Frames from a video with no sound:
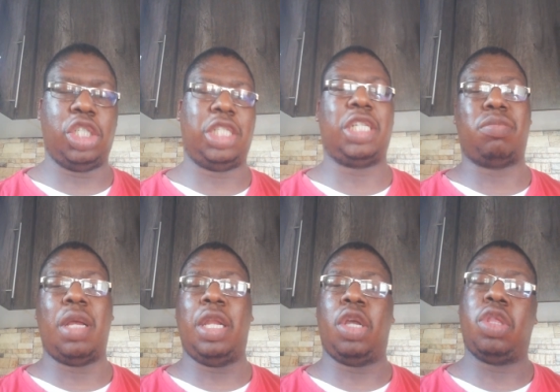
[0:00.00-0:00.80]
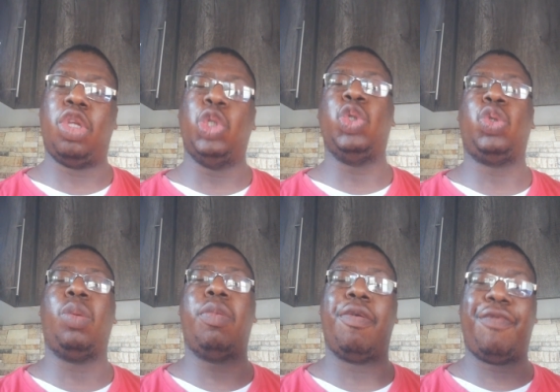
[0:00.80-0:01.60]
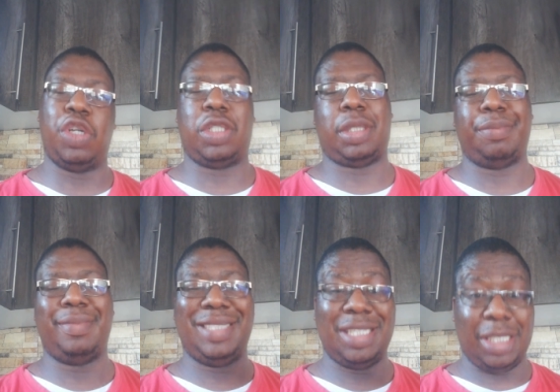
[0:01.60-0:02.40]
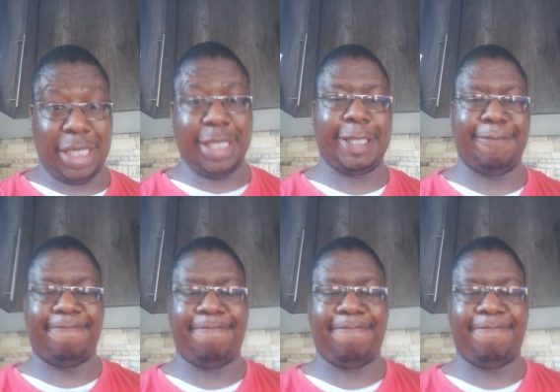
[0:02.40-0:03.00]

just explaining the YouTube first. Cheers.